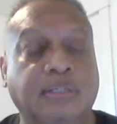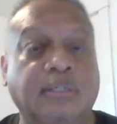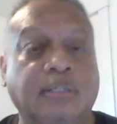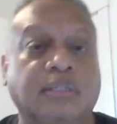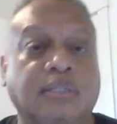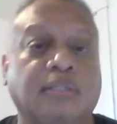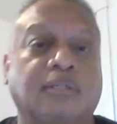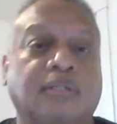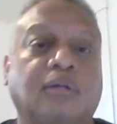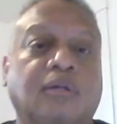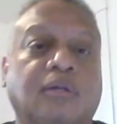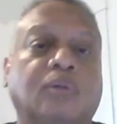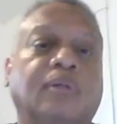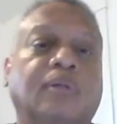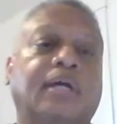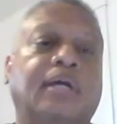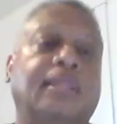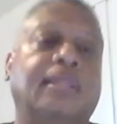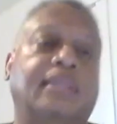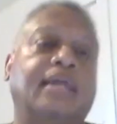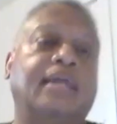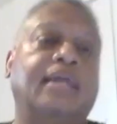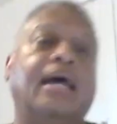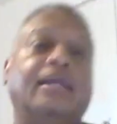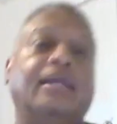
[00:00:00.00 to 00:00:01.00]
So,
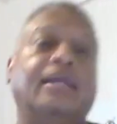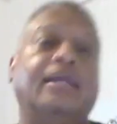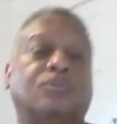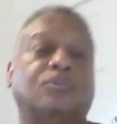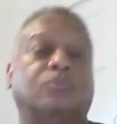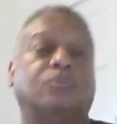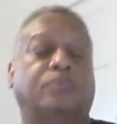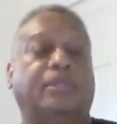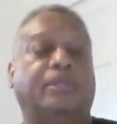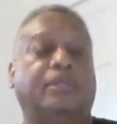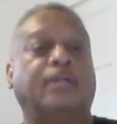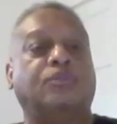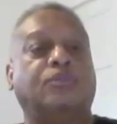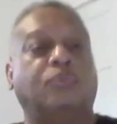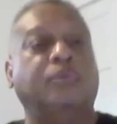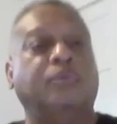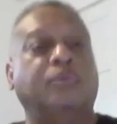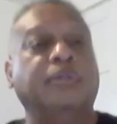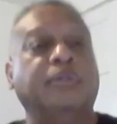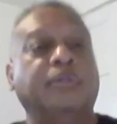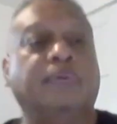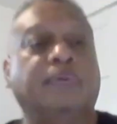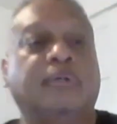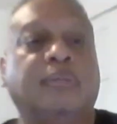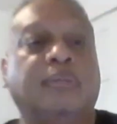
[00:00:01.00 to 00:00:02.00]
and that's
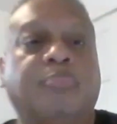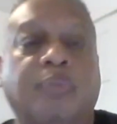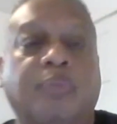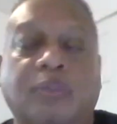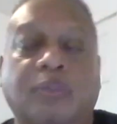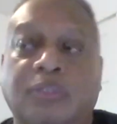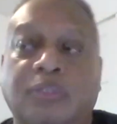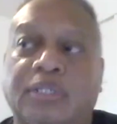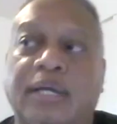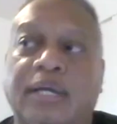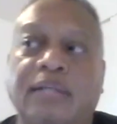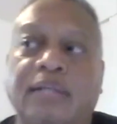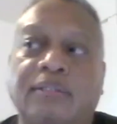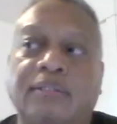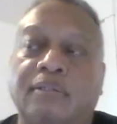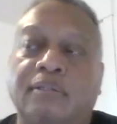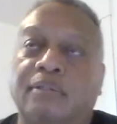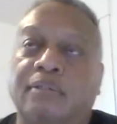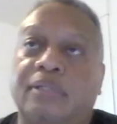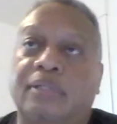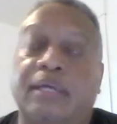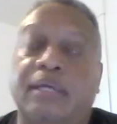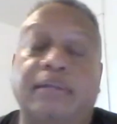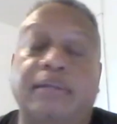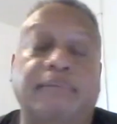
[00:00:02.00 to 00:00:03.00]
really what it boils down to.
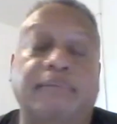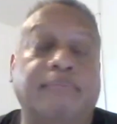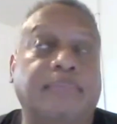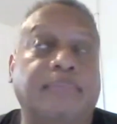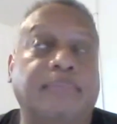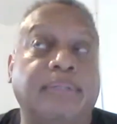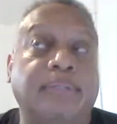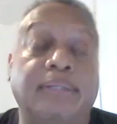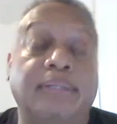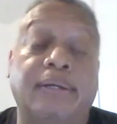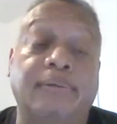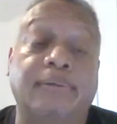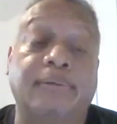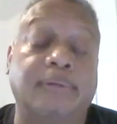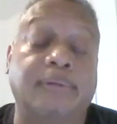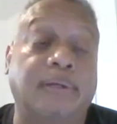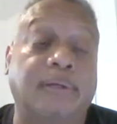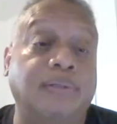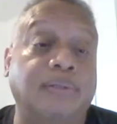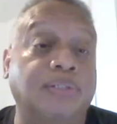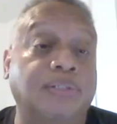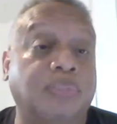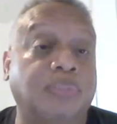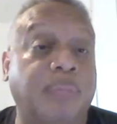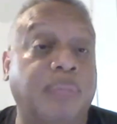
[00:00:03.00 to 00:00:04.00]
And
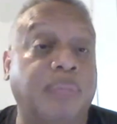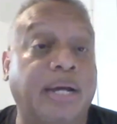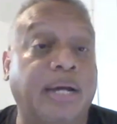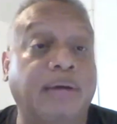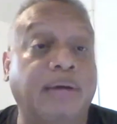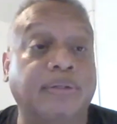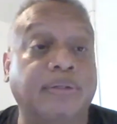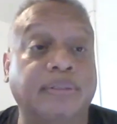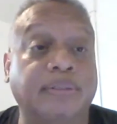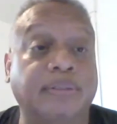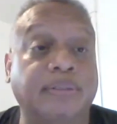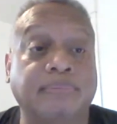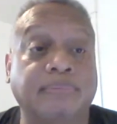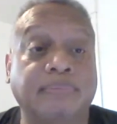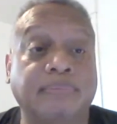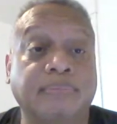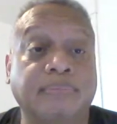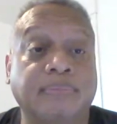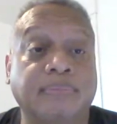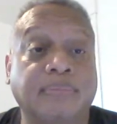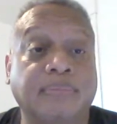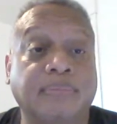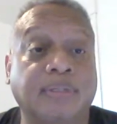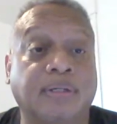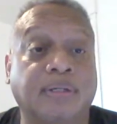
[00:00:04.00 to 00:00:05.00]
knowledge is power.
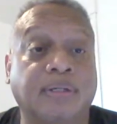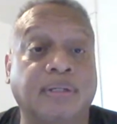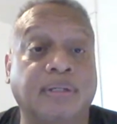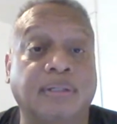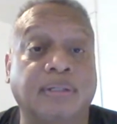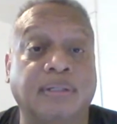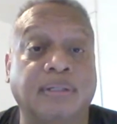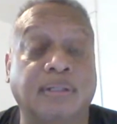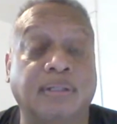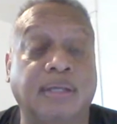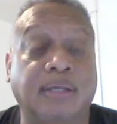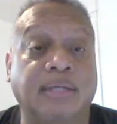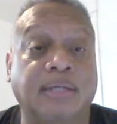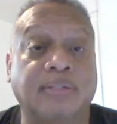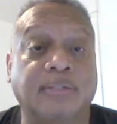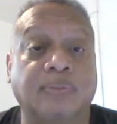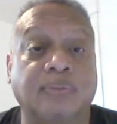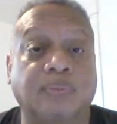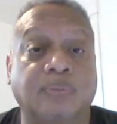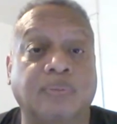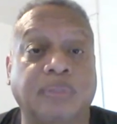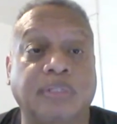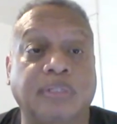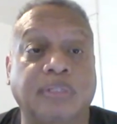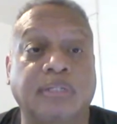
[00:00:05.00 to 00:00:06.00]
And unless
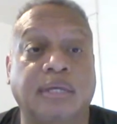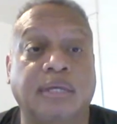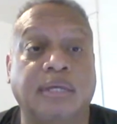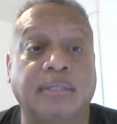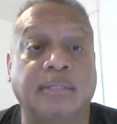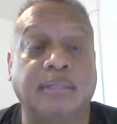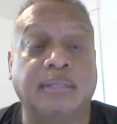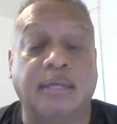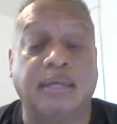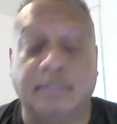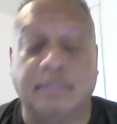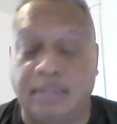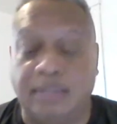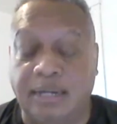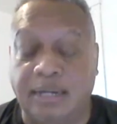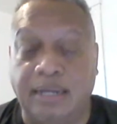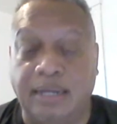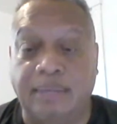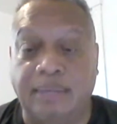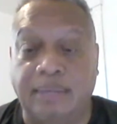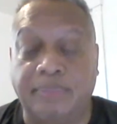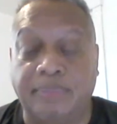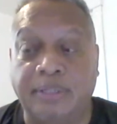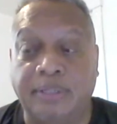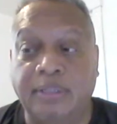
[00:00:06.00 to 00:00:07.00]
we take that
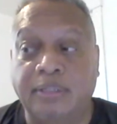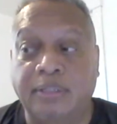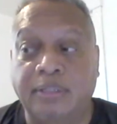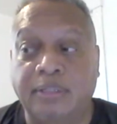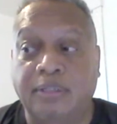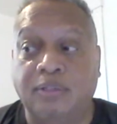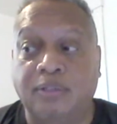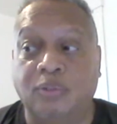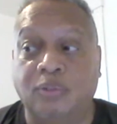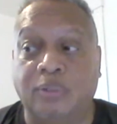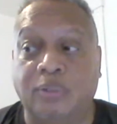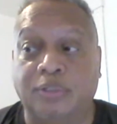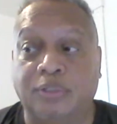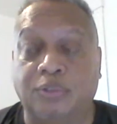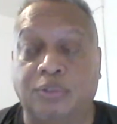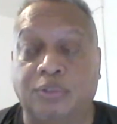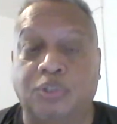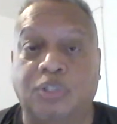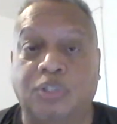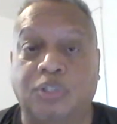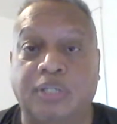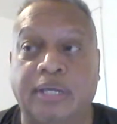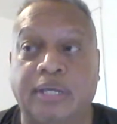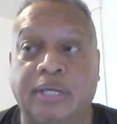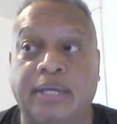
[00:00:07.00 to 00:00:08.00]
time to
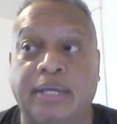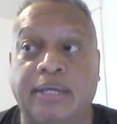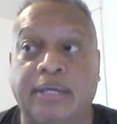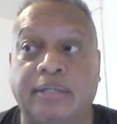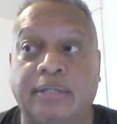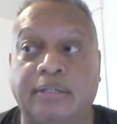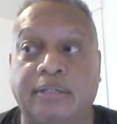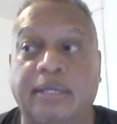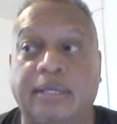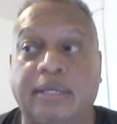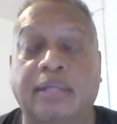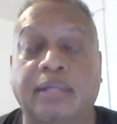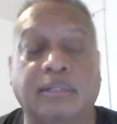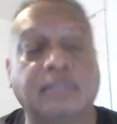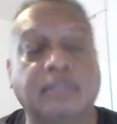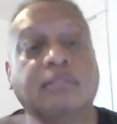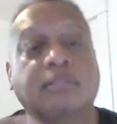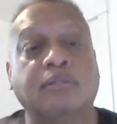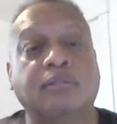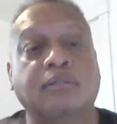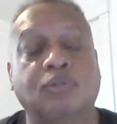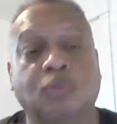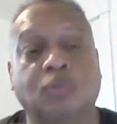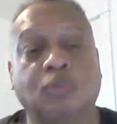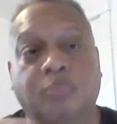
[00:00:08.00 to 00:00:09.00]
understand and
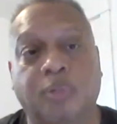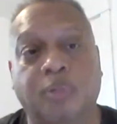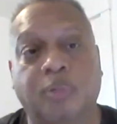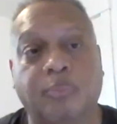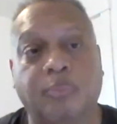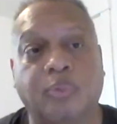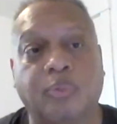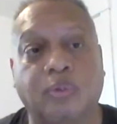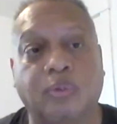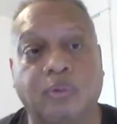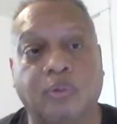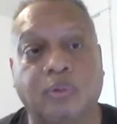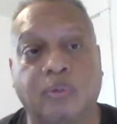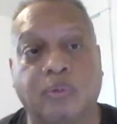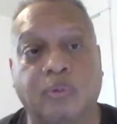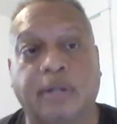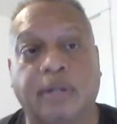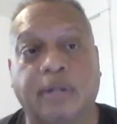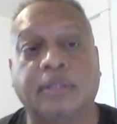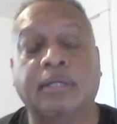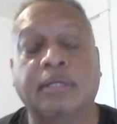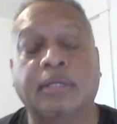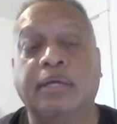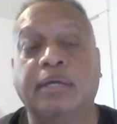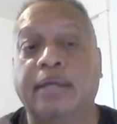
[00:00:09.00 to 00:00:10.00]
listen to people who
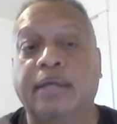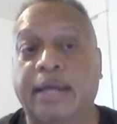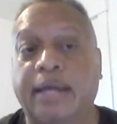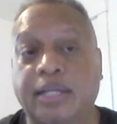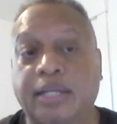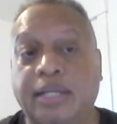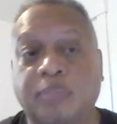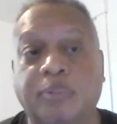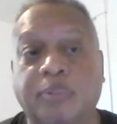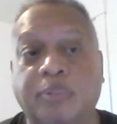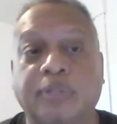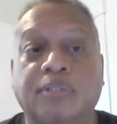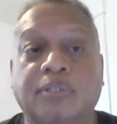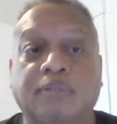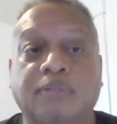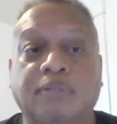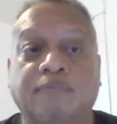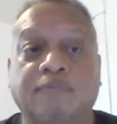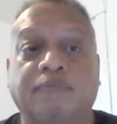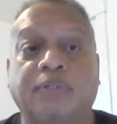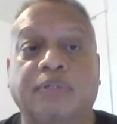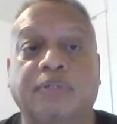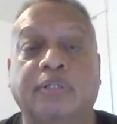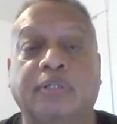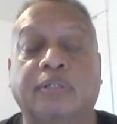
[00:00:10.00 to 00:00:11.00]
are experts in
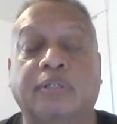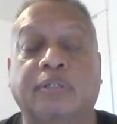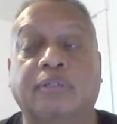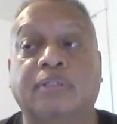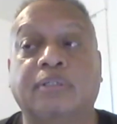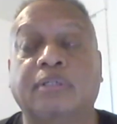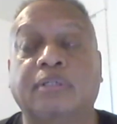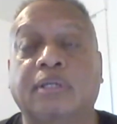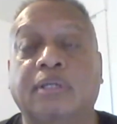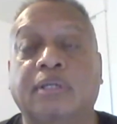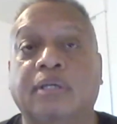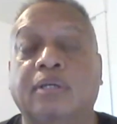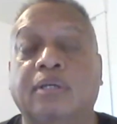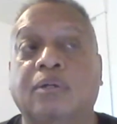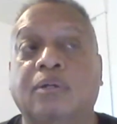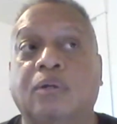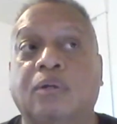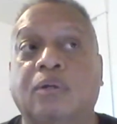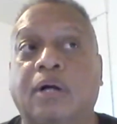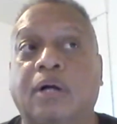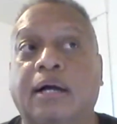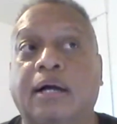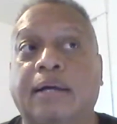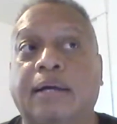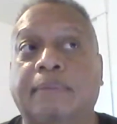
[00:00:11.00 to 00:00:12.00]
fields,
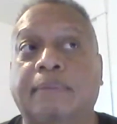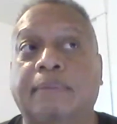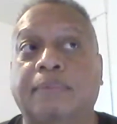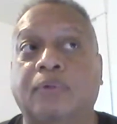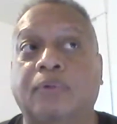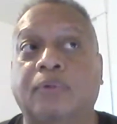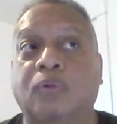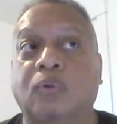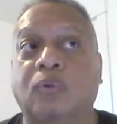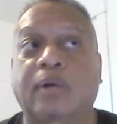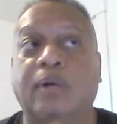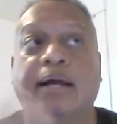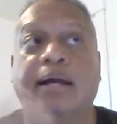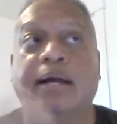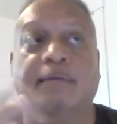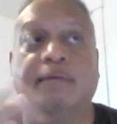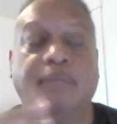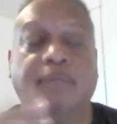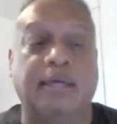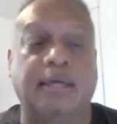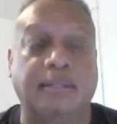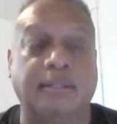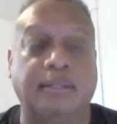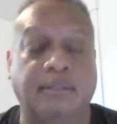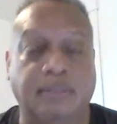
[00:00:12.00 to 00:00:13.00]
who have
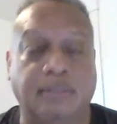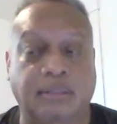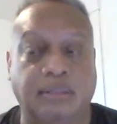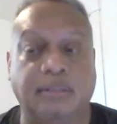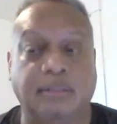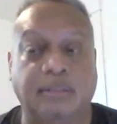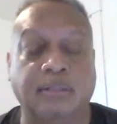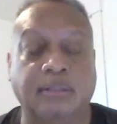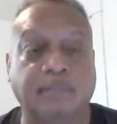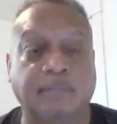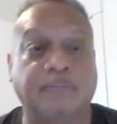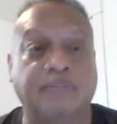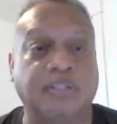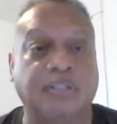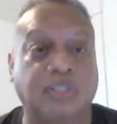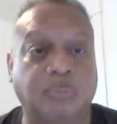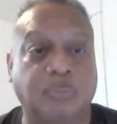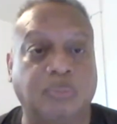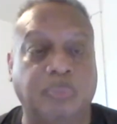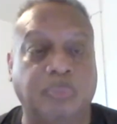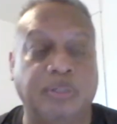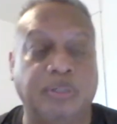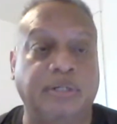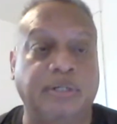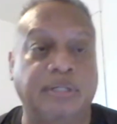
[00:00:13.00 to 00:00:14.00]
the lived
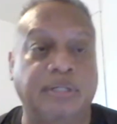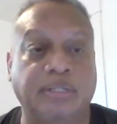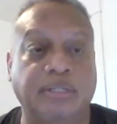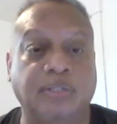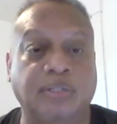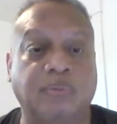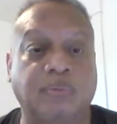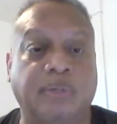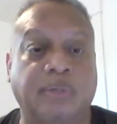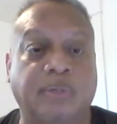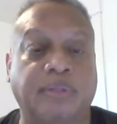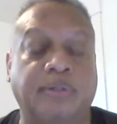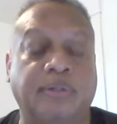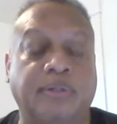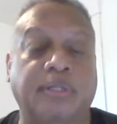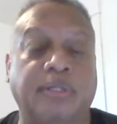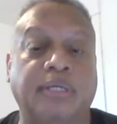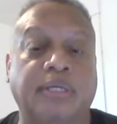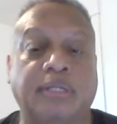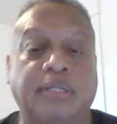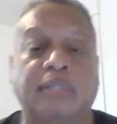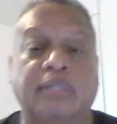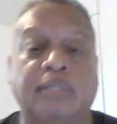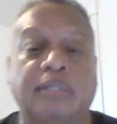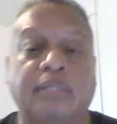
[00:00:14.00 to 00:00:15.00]
experience, whether
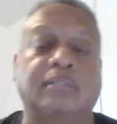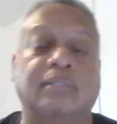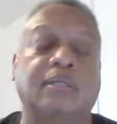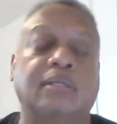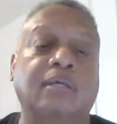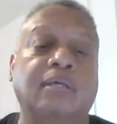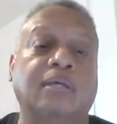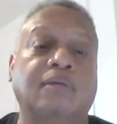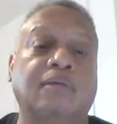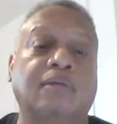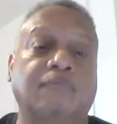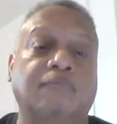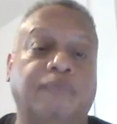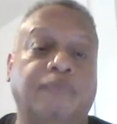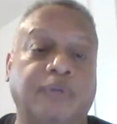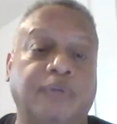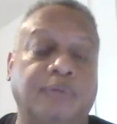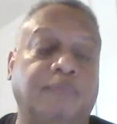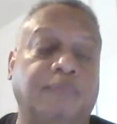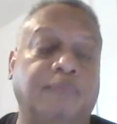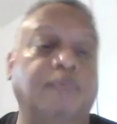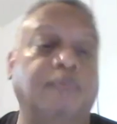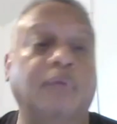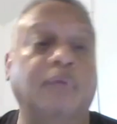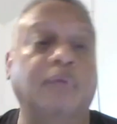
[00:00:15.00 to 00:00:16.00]
it is
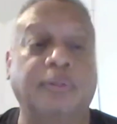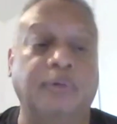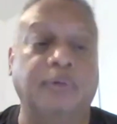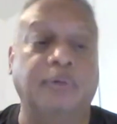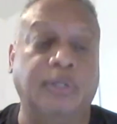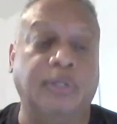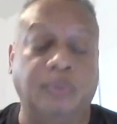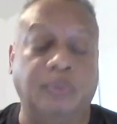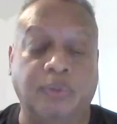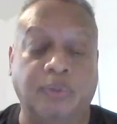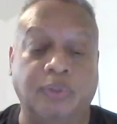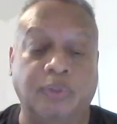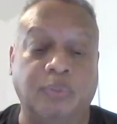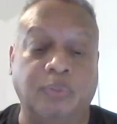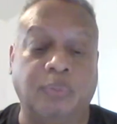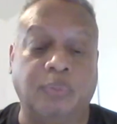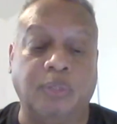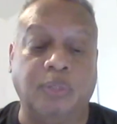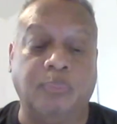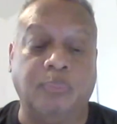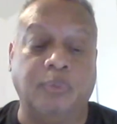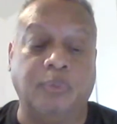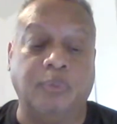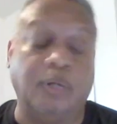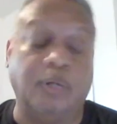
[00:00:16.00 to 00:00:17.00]
freedom, whether it was
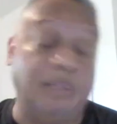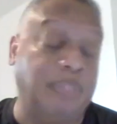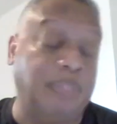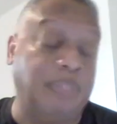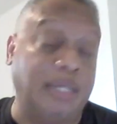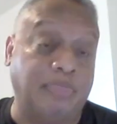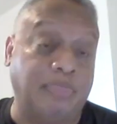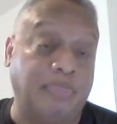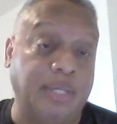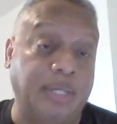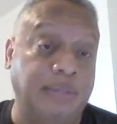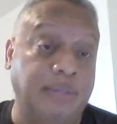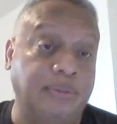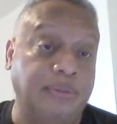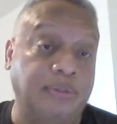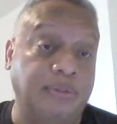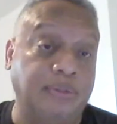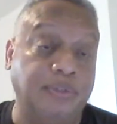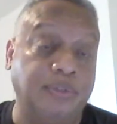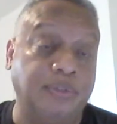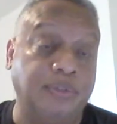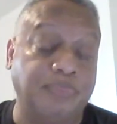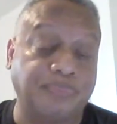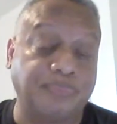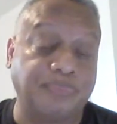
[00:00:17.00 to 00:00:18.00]
people, Black
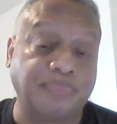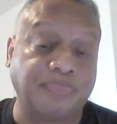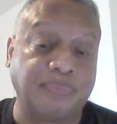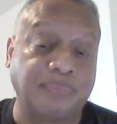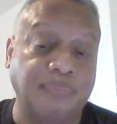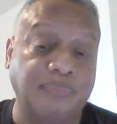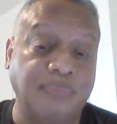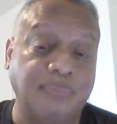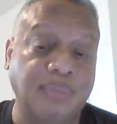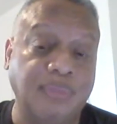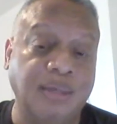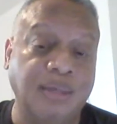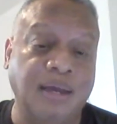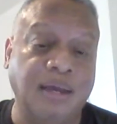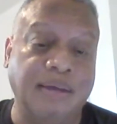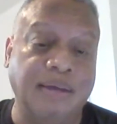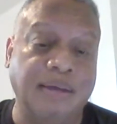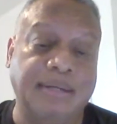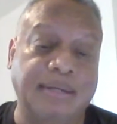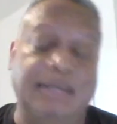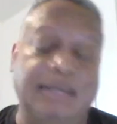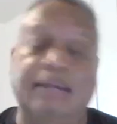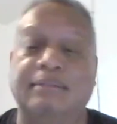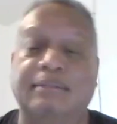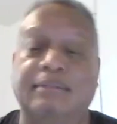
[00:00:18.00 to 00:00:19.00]
Panthers,
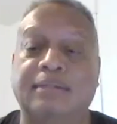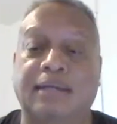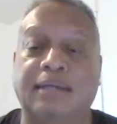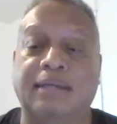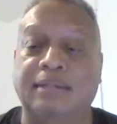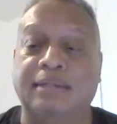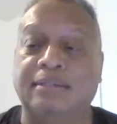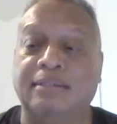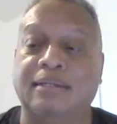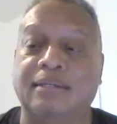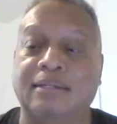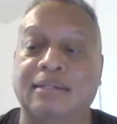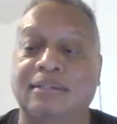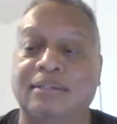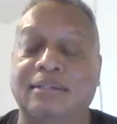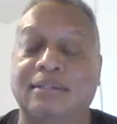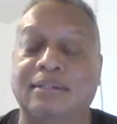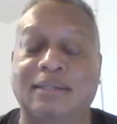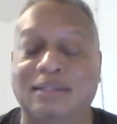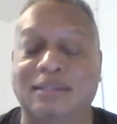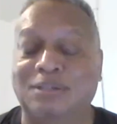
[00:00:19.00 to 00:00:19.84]
and I'll tell you an